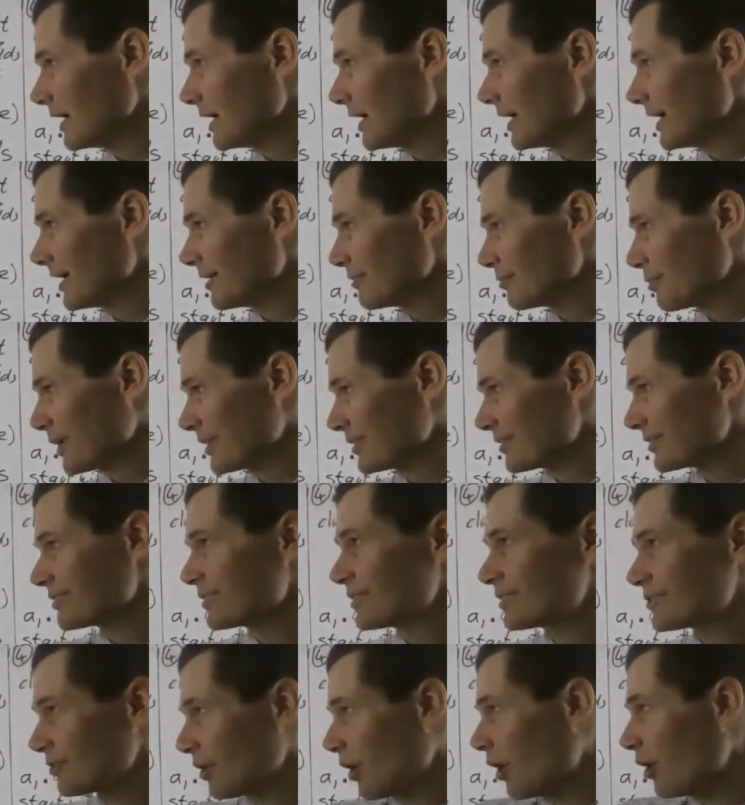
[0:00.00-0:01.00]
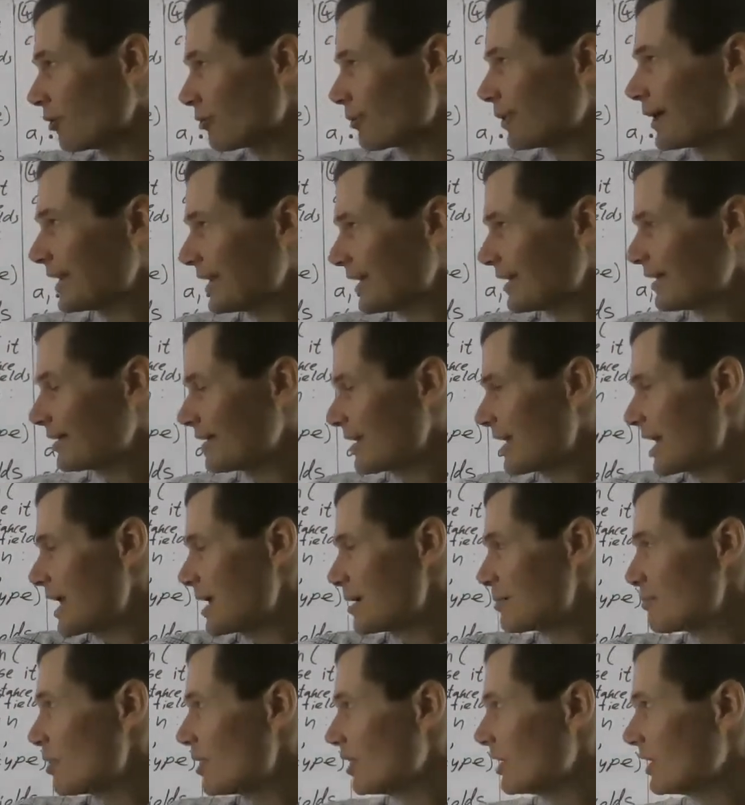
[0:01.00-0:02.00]
whether there's already a
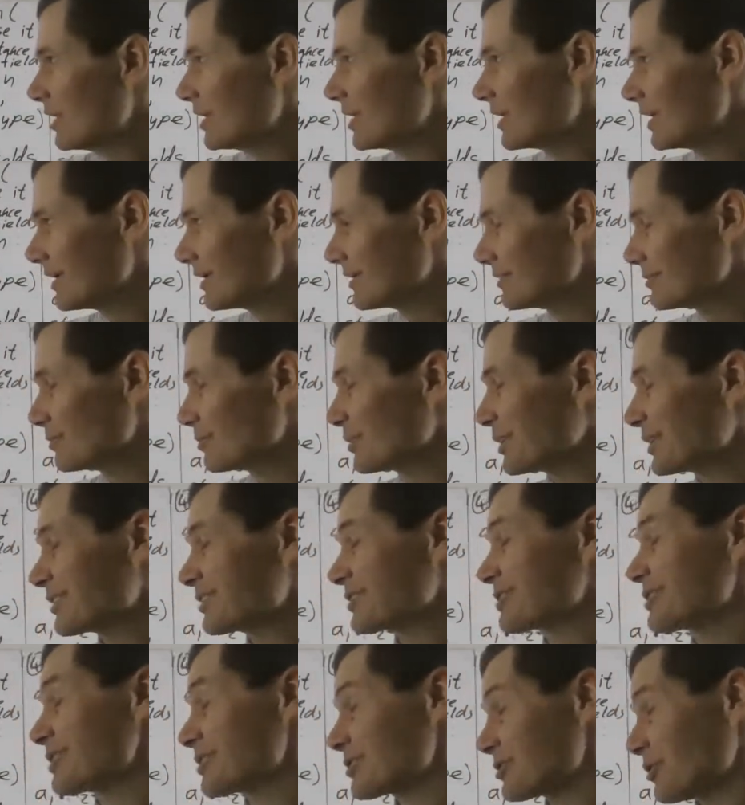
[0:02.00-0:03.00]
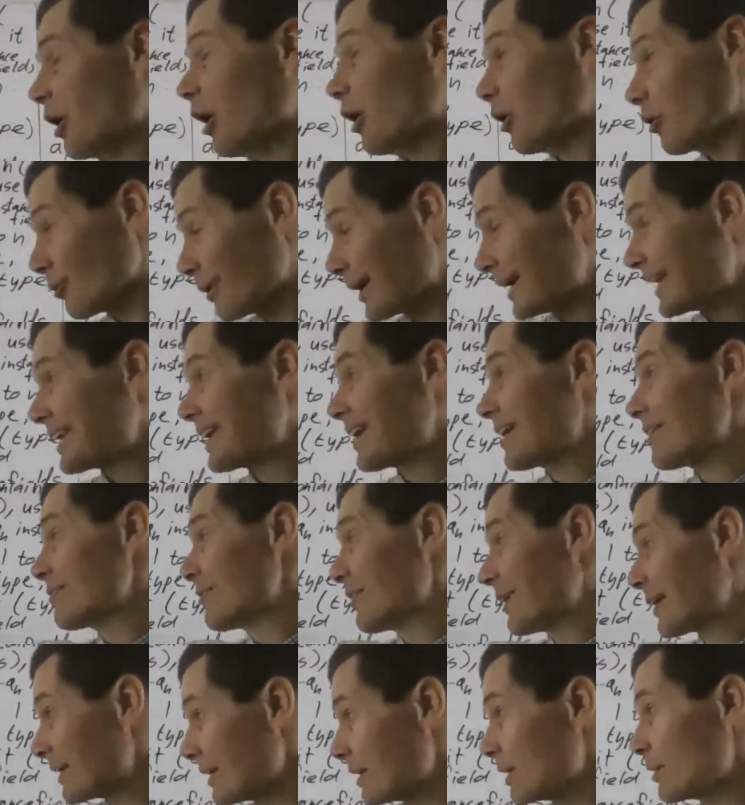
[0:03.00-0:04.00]
name, whether there's already a
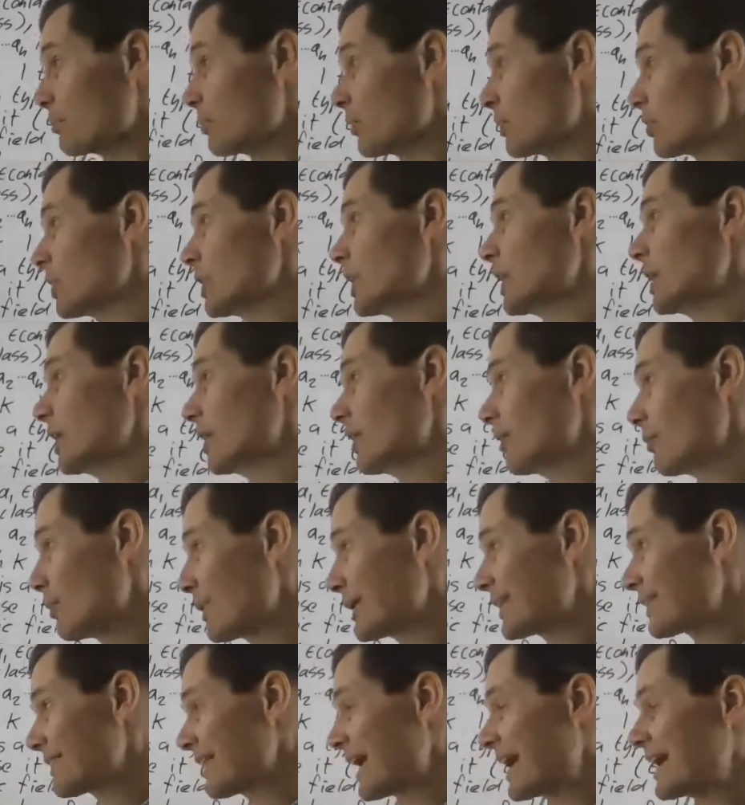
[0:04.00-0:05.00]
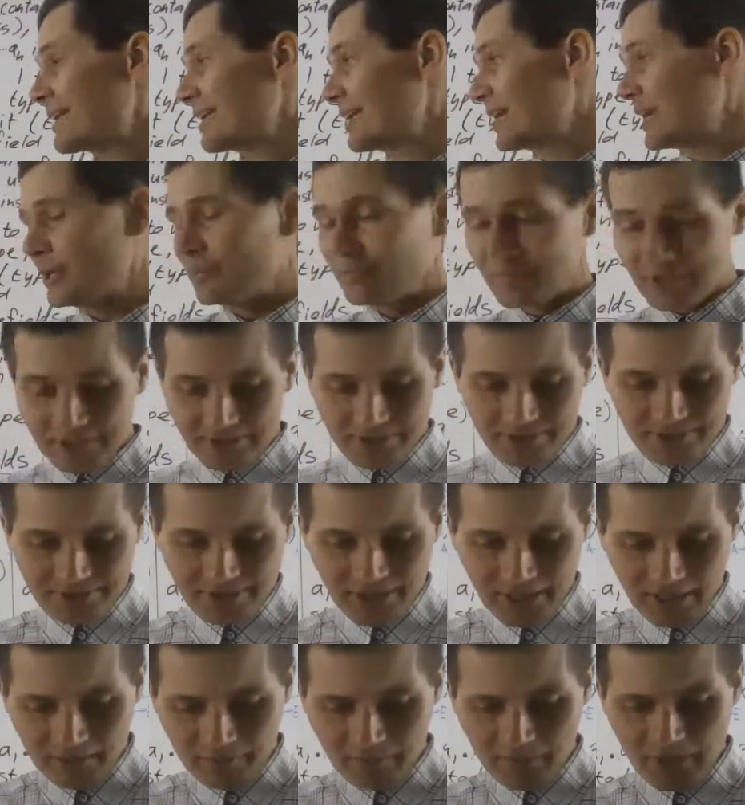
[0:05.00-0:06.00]
variable with that name in the
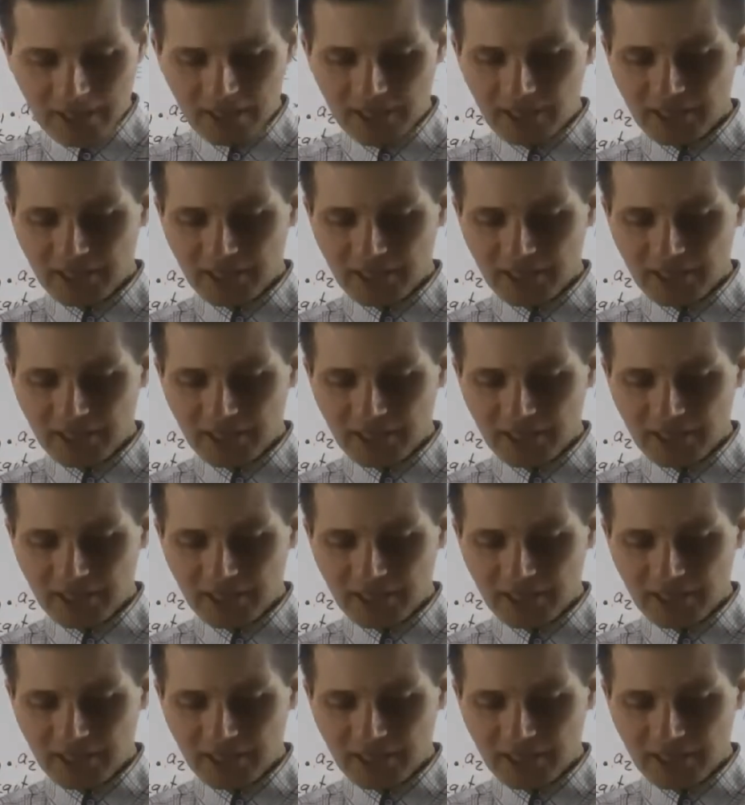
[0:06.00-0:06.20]
same